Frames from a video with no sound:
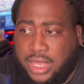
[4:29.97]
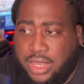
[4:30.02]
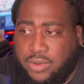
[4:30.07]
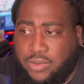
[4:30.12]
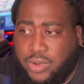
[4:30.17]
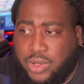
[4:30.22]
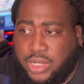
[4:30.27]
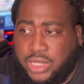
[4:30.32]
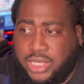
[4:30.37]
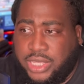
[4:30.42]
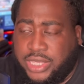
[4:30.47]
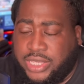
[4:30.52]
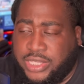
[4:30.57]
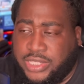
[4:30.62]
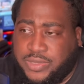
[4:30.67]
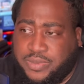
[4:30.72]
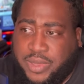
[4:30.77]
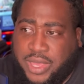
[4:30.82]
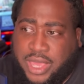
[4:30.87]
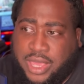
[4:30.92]
It really
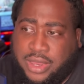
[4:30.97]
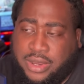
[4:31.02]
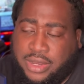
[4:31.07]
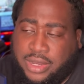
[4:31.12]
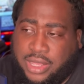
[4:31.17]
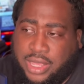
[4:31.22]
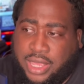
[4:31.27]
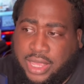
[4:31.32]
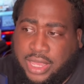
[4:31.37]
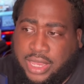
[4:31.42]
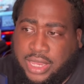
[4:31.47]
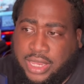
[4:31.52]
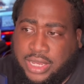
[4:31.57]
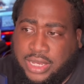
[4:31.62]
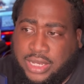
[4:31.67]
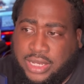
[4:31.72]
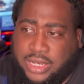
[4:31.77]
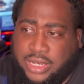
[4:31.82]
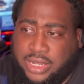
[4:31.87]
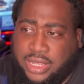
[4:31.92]
is, man.
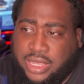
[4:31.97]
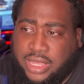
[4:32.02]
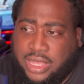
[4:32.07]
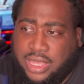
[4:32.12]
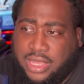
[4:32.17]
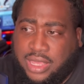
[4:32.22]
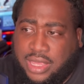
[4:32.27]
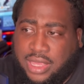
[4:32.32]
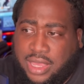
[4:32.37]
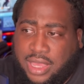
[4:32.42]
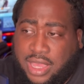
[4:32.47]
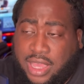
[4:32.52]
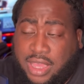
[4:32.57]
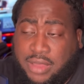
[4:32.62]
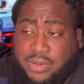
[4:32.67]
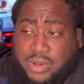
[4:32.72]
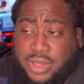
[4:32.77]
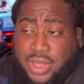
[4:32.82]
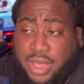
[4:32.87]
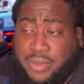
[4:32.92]
And
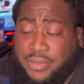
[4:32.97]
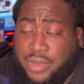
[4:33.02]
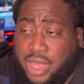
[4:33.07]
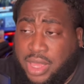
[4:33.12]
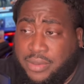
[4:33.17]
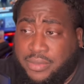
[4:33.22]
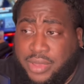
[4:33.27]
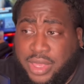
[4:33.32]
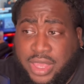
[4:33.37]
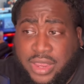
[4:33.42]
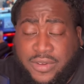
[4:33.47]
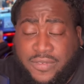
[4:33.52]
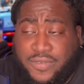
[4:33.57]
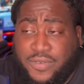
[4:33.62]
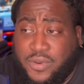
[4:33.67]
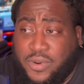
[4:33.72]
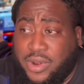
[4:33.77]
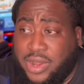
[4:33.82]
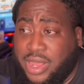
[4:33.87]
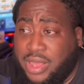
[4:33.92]
I'm here
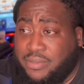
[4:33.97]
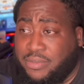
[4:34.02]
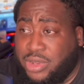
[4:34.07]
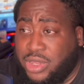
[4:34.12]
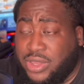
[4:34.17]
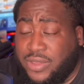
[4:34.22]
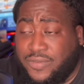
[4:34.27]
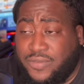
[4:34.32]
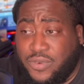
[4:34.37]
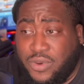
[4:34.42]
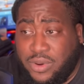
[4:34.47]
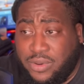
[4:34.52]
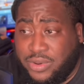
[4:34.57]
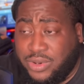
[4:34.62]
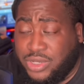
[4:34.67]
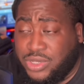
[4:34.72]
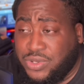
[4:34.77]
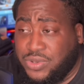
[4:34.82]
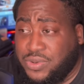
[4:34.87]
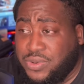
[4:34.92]
for it. I'm looking
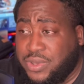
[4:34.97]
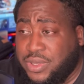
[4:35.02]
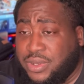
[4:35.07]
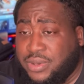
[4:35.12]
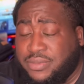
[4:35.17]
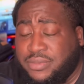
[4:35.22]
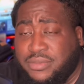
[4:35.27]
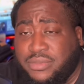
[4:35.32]
forward to it.